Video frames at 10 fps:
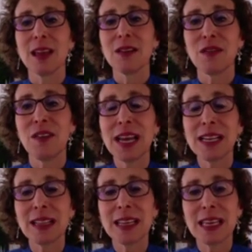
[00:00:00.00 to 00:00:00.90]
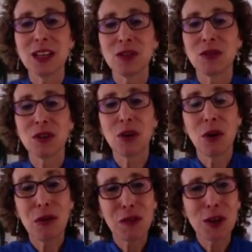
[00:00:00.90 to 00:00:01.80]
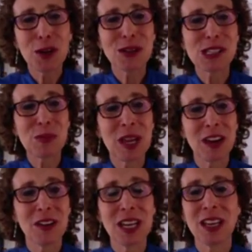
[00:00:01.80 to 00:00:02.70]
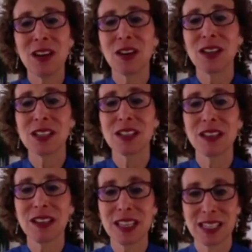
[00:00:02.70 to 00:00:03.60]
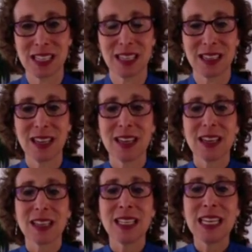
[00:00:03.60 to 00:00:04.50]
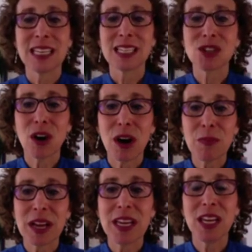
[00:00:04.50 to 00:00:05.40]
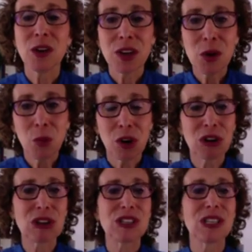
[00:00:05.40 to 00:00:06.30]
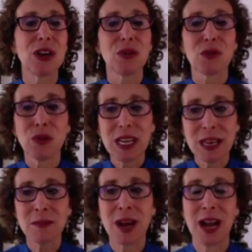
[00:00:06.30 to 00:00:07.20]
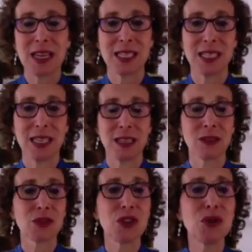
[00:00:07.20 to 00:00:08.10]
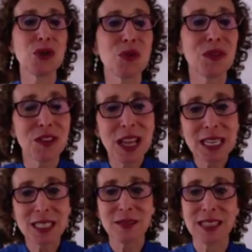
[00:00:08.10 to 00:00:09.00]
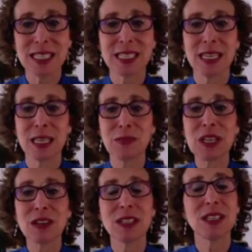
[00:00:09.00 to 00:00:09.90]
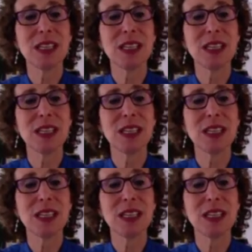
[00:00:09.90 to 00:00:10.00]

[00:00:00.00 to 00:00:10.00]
And finally, you know, the goal for you as a parent here is to listen. Start by hearing words, reading body signals, use reflective listening because